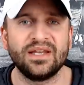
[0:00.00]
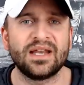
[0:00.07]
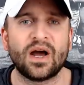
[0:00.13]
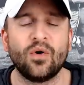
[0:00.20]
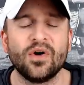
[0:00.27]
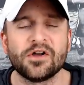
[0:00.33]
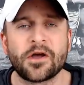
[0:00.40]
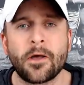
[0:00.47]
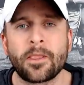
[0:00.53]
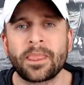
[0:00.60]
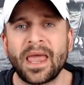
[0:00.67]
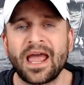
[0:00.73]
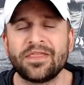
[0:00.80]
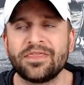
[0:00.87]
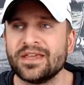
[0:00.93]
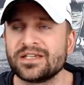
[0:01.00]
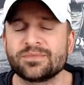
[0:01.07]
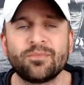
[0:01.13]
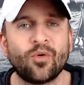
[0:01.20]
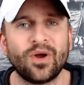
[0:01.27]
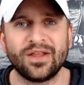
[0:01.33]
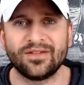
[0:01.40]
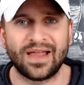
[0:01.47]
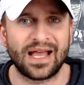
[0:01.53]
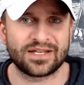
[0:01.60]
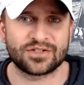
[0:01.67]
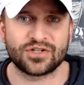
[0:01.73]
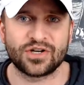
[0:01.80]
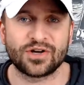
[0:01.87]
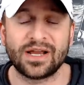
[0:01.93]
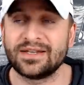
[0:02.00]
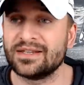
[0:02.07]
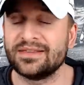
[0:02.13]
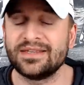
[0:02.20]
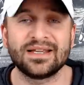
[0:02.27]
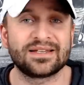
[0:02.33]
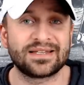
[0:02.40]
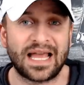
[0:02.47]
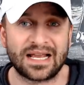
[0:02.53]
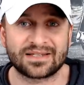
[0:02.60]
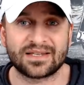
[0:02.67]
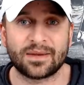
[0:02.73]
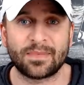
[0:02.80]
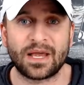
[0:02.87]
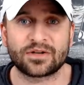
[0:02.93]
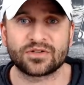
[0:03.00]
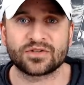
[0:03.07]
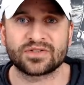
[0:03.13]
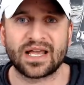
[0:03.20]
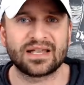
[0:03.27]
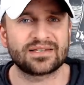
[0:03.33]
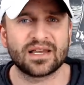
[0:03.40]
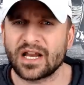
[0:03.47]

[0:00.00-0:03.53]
Now, at this point last year, I did the exact same exercise.